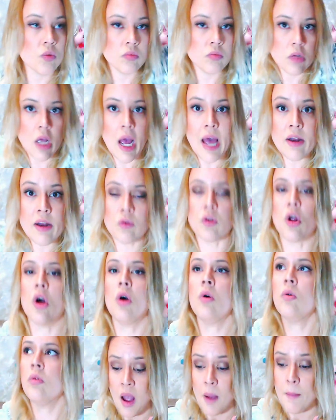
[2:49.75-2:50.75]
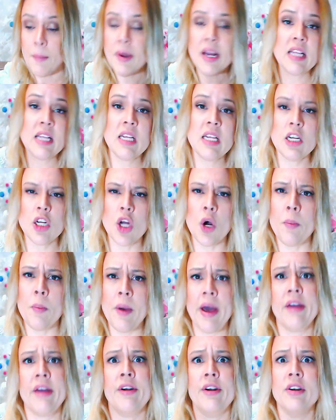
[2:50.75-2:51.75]
I don't know. But I didn't know
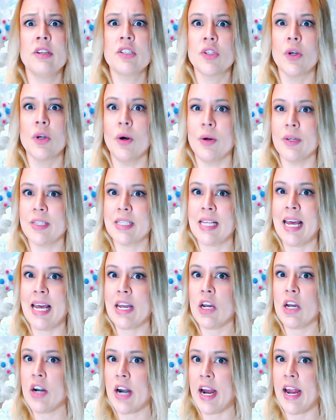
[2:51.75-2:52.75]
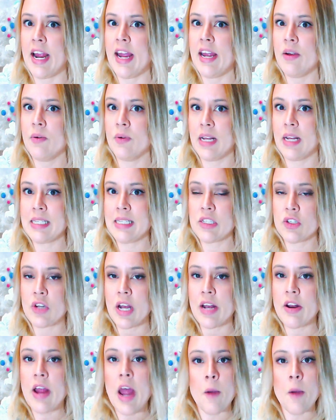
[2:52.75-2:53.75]
better. So I was like, all right, let's try
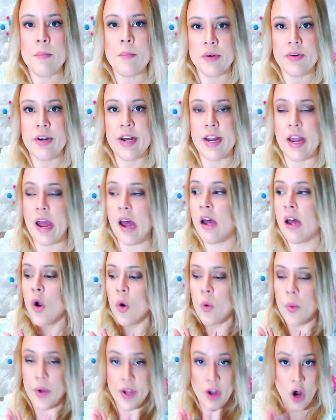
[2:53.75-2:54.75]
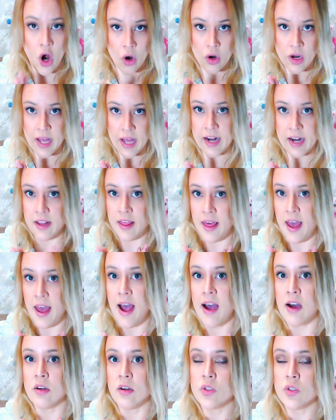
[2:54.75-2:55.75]
to help Maria. We all got out of the
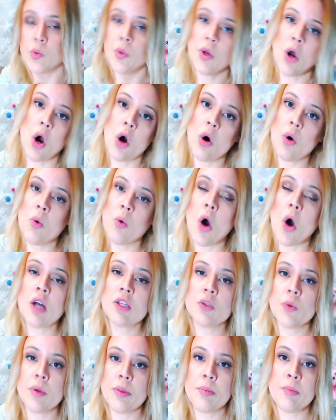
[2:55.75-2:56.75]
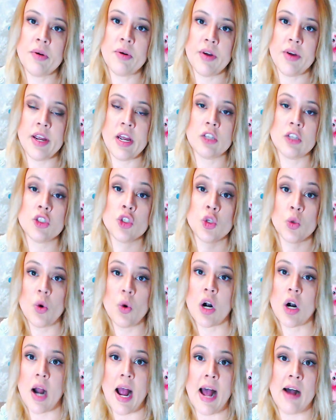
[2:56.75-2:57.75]
house. We all walked with Maria to
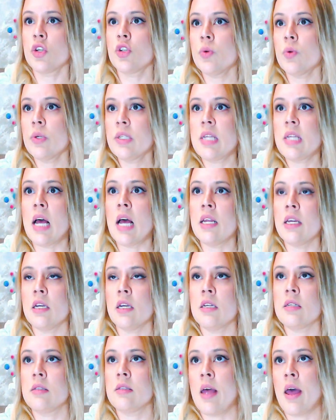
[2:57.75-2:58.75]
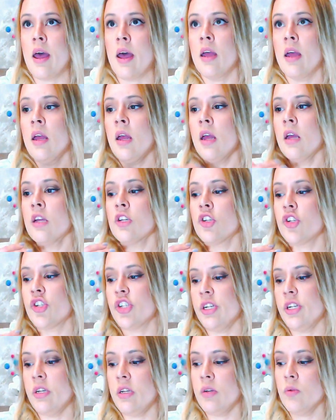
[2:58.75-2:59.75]
her house. She was telling us that
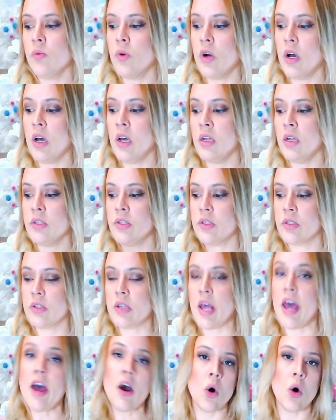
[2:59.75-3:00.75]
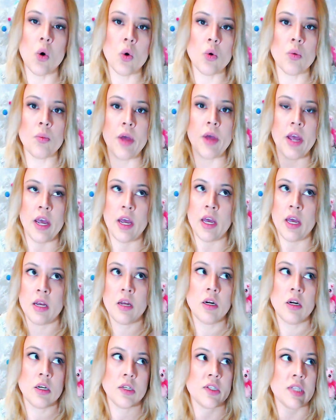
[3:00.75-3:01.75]
she was at home and
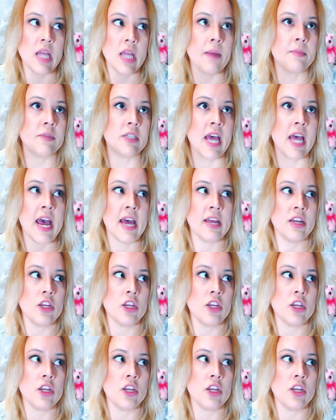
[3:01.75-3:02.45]
her stepdad